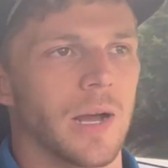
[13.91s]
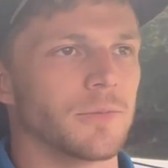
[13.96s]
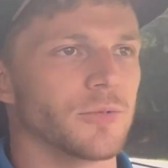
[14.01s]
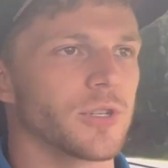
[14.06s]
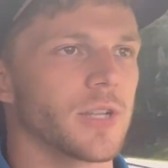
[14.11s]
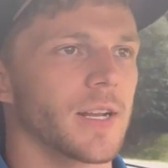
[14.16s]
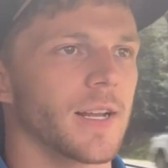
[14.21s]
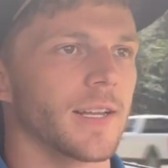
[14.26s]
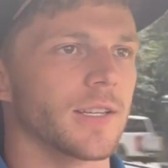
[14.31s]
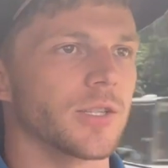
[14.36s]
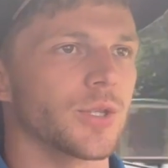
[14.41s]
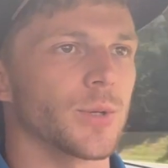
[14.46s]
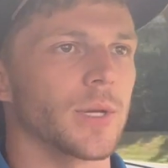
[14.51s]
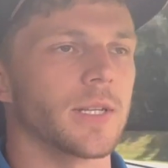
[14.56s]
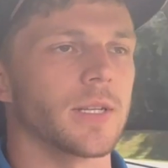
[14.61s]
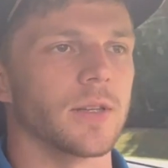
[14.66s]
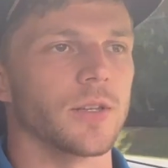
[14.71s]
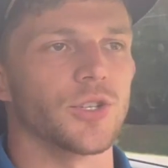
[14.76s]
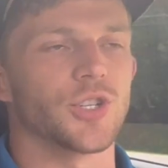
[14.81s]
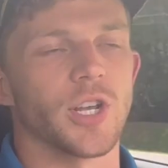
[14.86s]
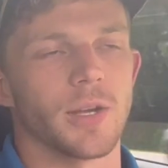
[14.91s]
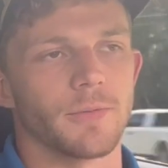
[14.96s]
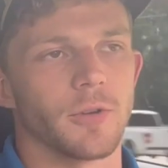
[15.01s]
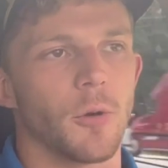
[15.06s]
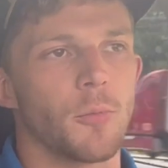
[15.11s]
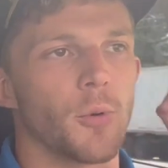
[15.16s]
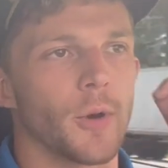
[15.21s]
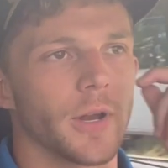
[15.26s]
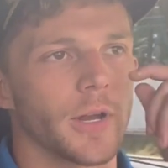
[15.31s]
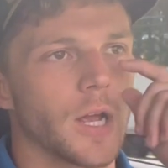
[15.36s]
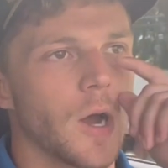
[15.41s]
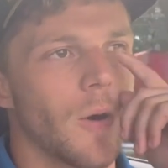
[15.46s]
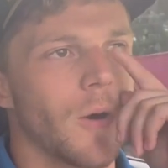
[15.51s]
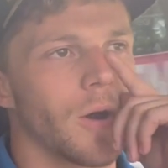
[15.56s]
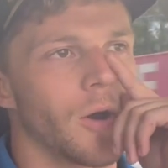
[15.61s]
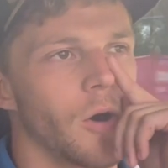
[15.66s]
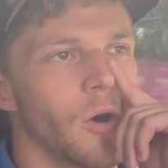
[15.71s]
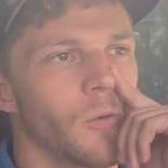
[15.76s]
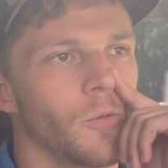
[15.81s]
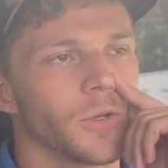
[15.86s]
I'm just gonna head straight to the gym. No point in
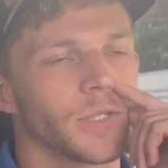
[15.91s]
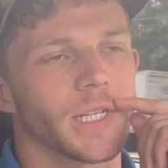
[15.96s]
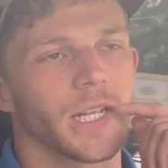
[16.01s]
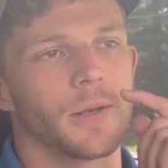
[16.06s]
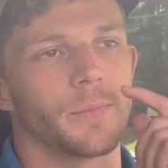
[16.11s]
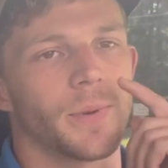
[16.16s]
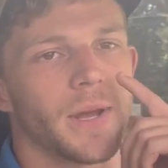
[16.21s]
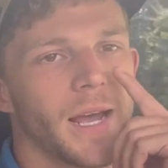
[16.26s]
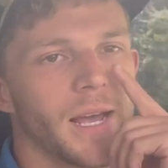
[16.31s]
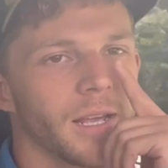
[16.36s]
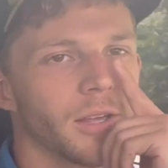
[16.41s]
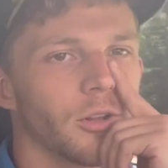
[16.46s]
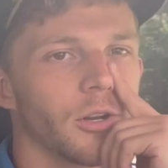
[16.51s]
going home once I get back.